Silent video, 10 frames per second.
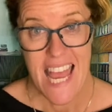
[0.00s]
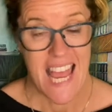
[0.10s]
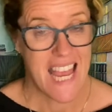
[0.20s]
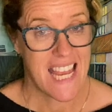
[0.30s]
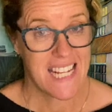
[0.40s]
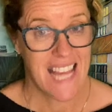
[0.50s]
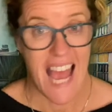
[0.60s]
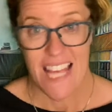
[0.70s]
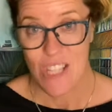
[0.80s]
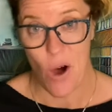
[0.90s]
And
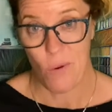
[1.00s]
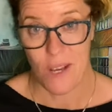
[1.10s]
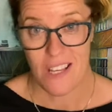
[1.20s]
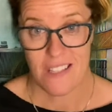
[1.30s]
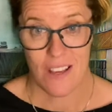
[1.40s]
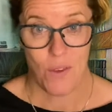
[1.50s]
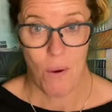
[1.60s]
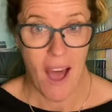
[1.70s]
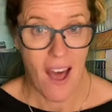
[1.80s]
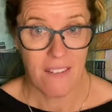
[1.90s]
as always, if you
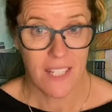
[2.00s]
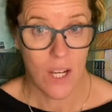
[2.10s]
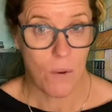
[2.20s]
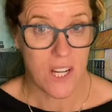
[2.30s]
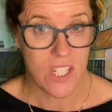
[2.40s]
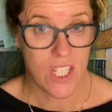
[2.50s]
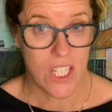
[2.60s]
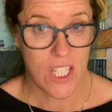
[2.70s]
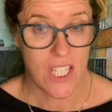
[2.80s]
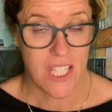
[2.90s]
have any
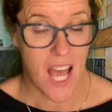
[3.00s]
questions,